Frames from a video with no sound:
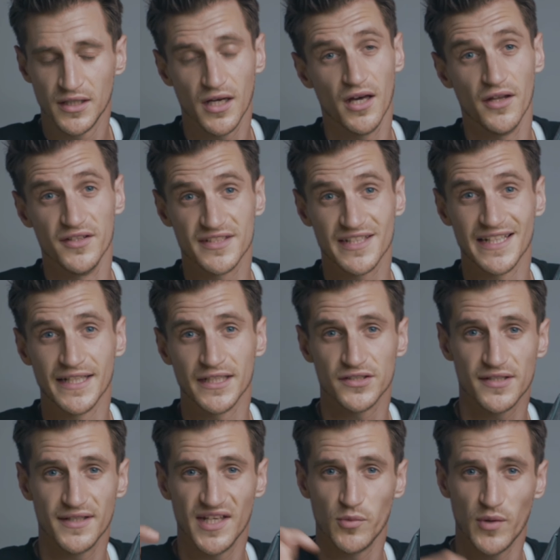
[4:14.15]
There's a link
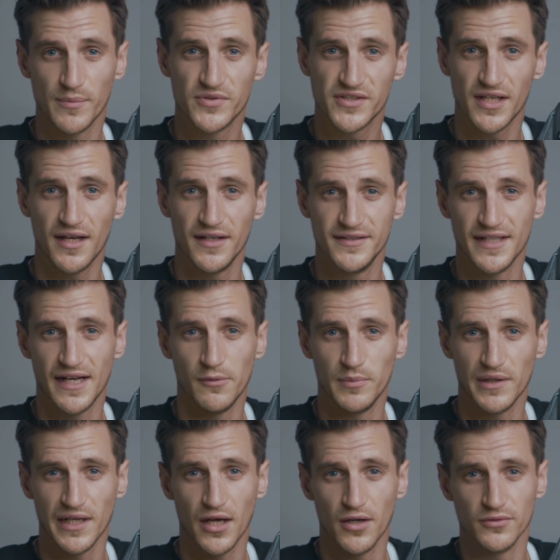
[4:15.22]
to their website down
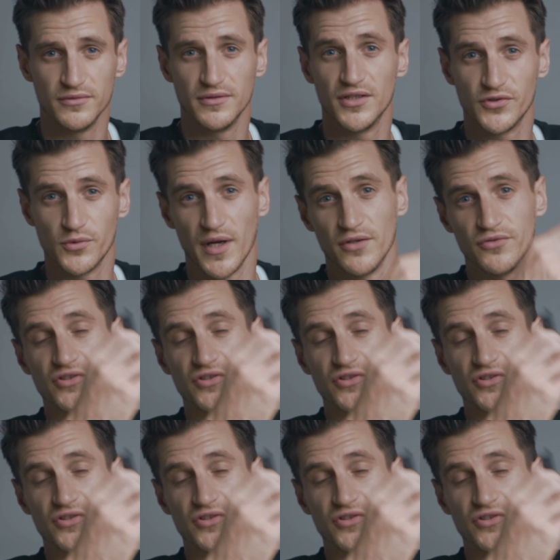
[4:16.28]
below as well,